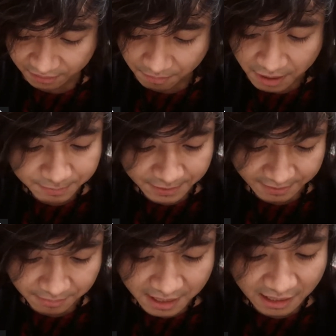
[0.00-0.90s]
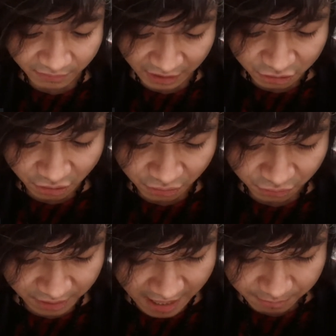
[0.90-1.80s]
There must be some kind of internal
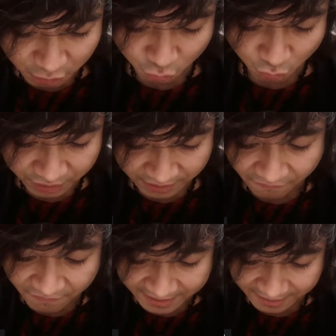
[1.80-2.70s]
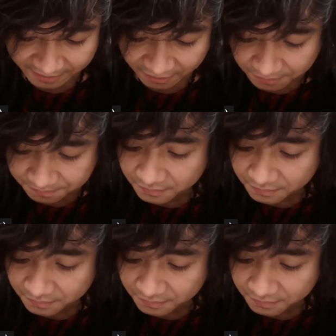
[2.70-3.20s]
time distortion affecting here.